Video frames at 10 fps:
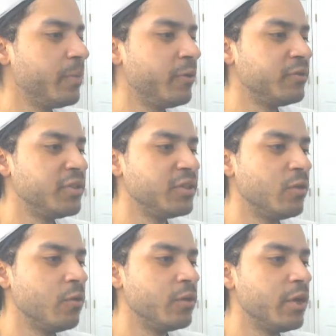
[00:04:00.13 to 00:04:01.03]

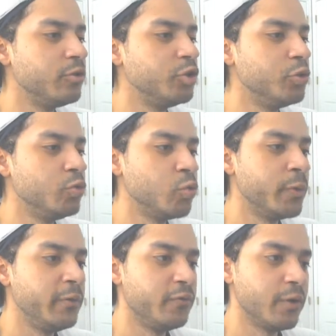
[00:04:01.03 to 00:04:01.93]
appearances on June
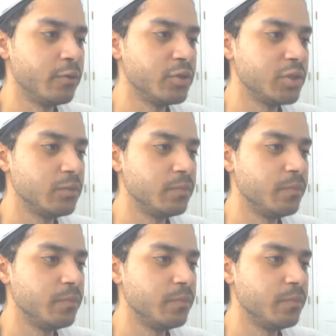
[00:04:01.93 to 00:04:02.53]
21st.